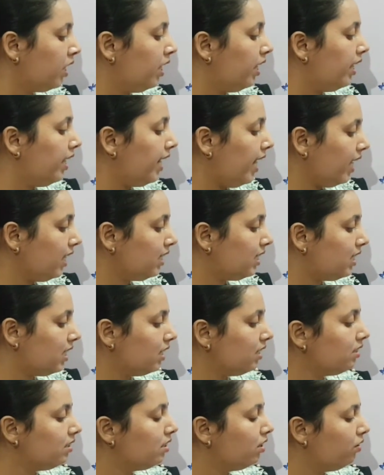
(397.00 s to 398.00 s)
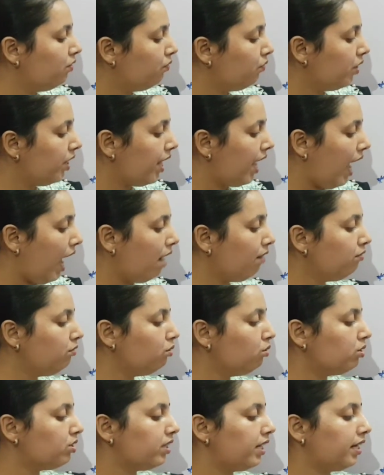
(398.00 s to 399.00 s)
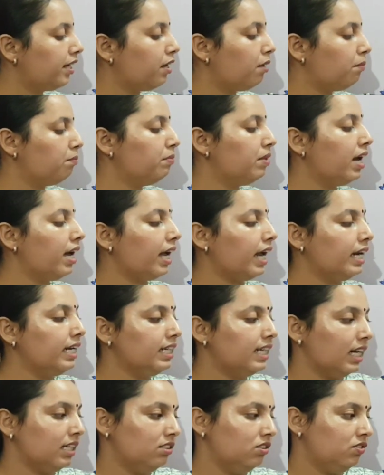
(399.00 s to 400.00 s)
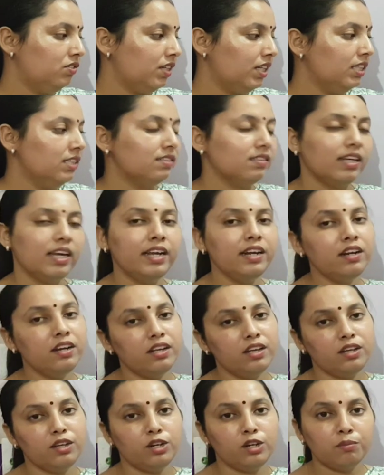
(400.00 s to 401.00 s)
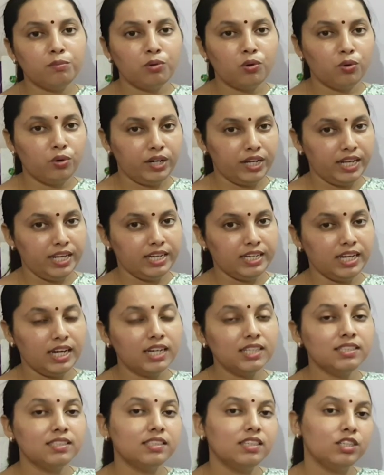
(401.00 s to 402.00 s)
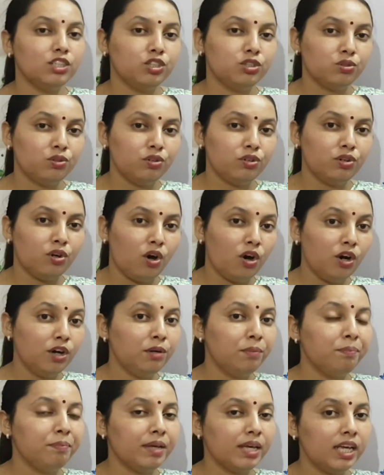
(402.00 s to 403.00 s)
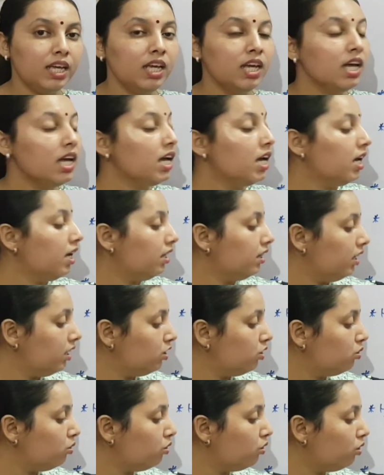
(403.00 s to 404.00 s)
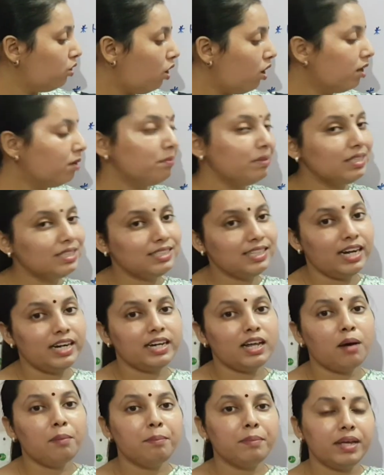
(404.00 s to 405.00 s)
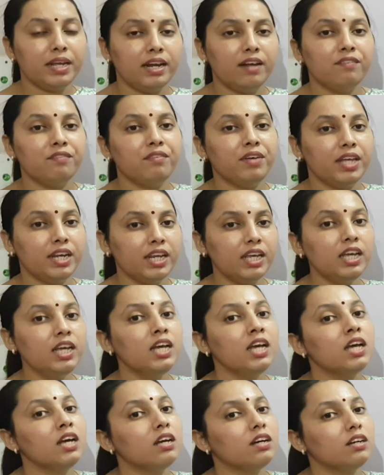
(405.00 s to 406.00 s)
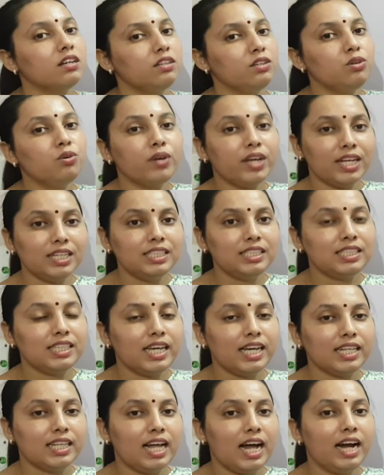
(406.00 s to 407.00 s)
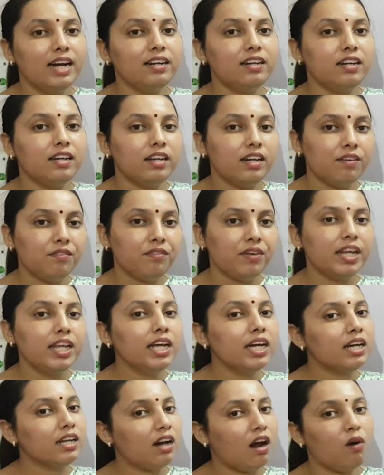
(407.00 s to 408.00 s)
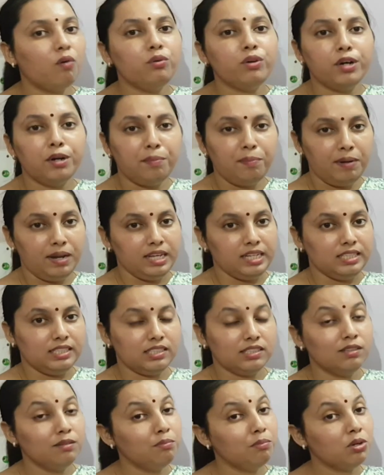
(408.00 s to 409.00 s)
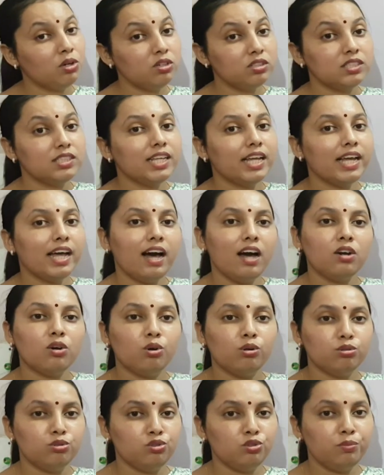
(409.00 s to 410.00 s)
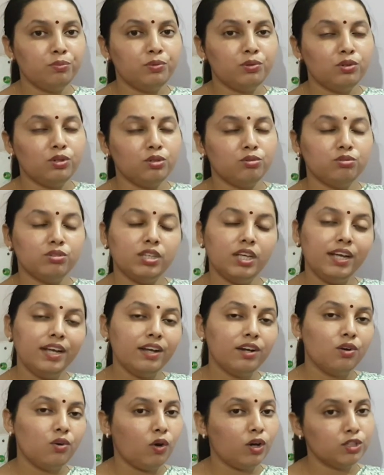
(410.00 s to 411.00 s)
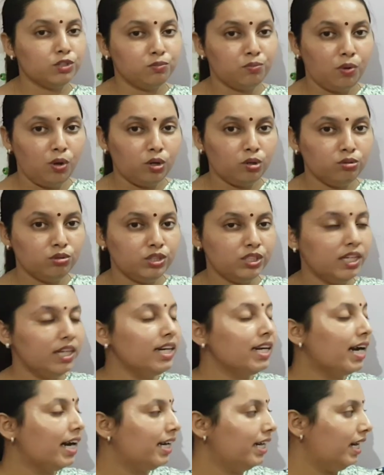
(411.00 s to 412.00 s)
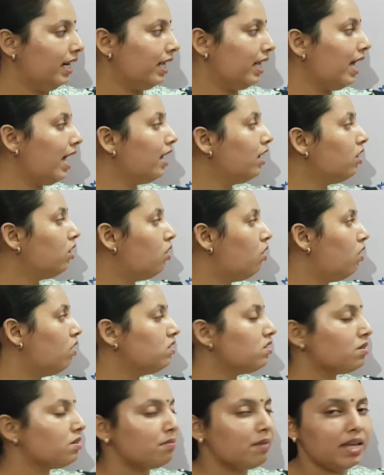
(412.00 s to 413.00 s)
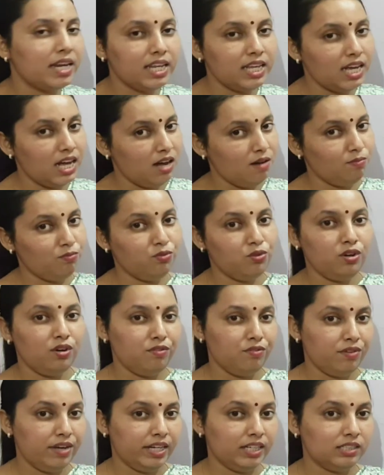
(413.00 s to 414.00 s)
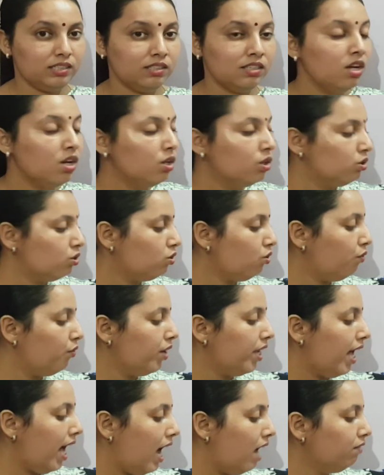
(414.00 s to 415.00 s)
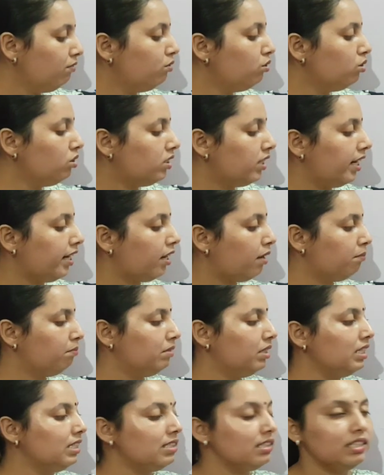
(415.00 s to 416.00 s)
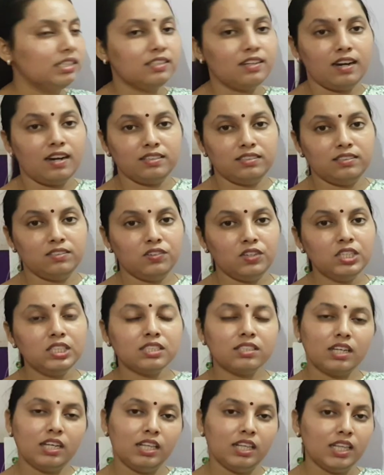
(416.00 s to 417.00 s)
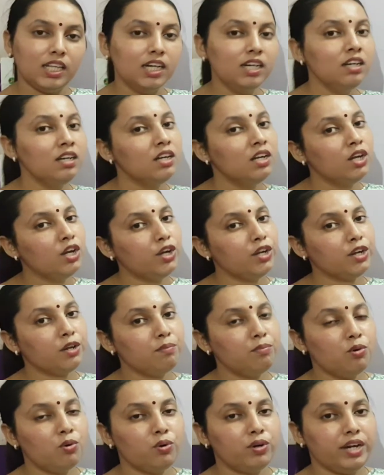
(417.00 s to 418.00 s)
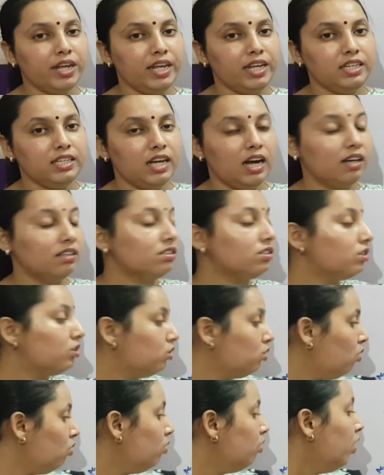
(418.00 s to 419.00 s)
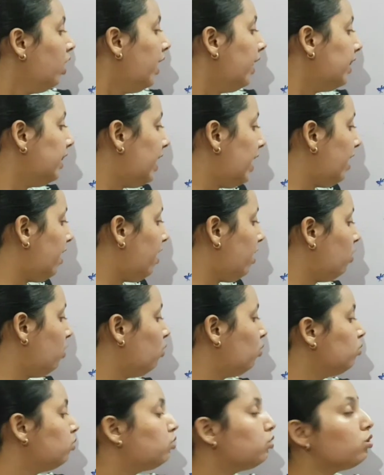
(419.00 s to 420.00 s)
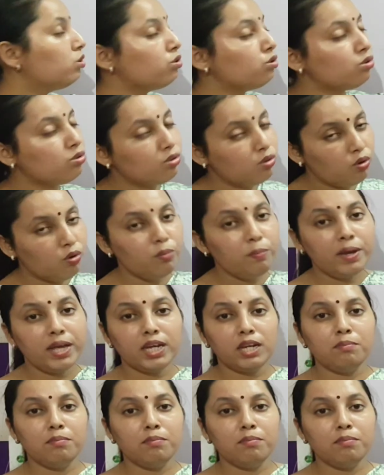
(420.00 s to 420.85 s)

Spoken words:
Next is we have to set up the industries in remote areas. They should not be set up in a very, you can say that, in a very crowded place, because they are also producing noise pollution and it can cause many harmful effects. So we have to set up these industries in the remote areas. So there are also so many